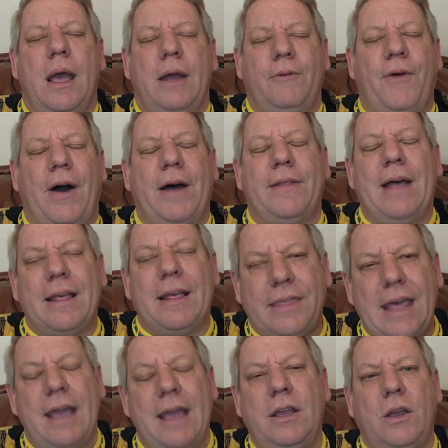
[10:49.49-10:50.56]
And Father, I
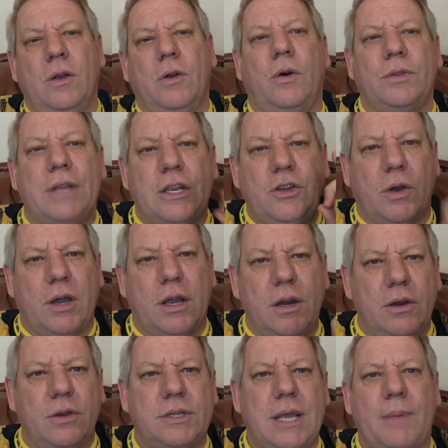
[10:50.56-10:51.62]
thank you, Lord, that you're going
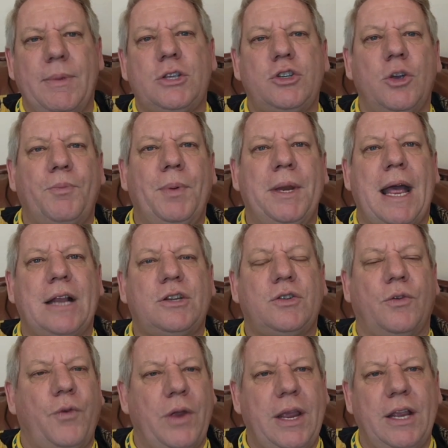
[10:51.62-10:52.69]
to do something
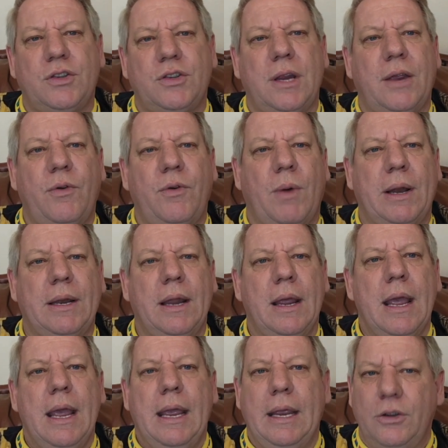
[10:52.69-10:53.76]
supernatural for each and everyone
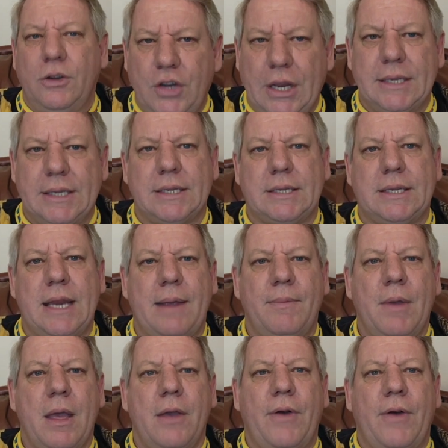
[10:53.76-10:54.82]
in Jesus' name.